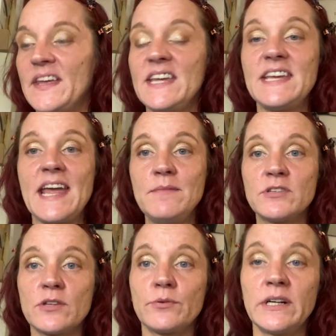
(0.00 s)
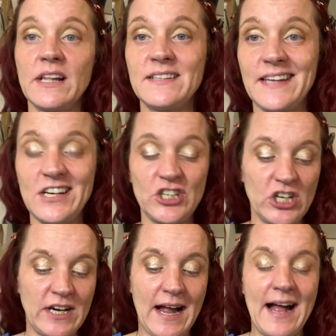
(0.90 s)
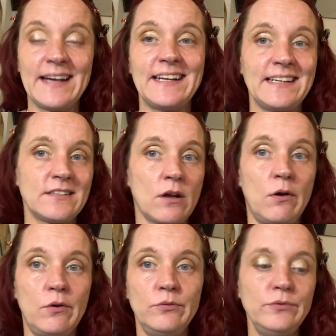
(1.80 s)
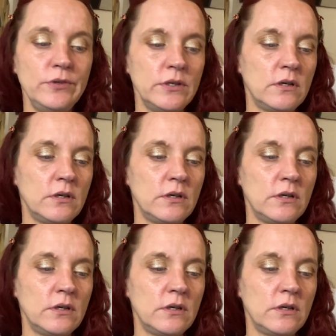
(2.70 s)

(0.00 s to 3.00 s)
he came to the realization on his own